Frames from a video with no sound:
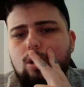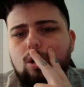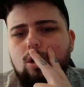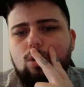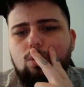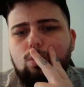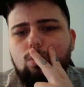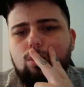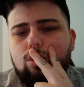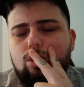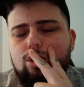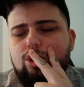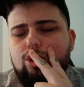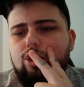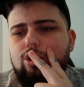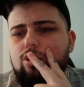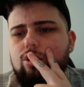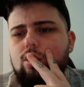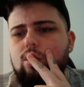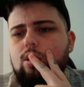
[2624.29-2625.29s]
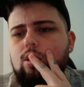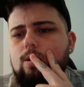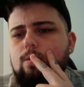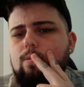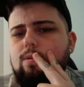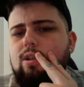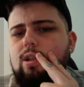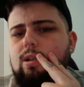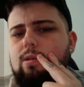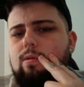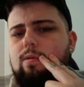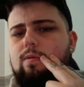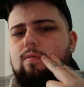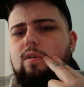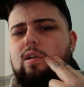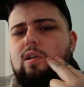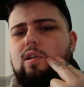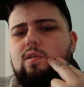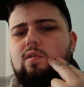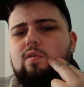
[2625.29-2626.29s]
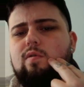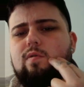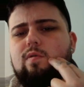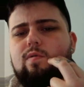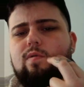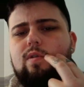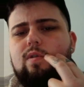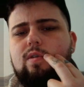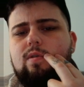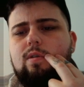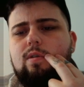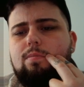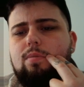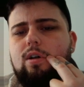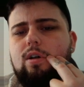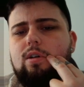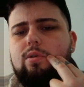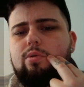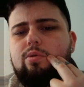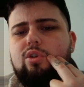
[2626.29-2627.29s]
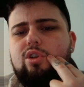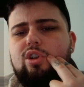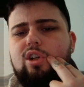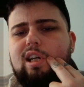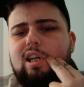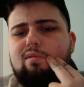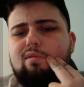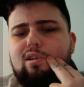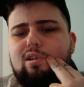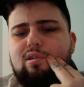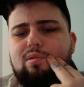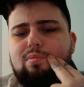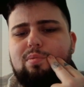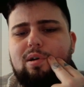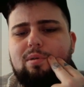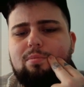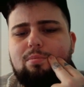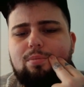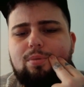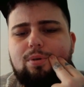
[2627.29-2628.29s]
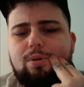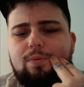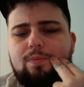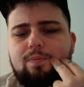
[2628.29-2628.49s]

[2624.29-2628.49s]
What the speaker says: What should you do when you approach a road bump?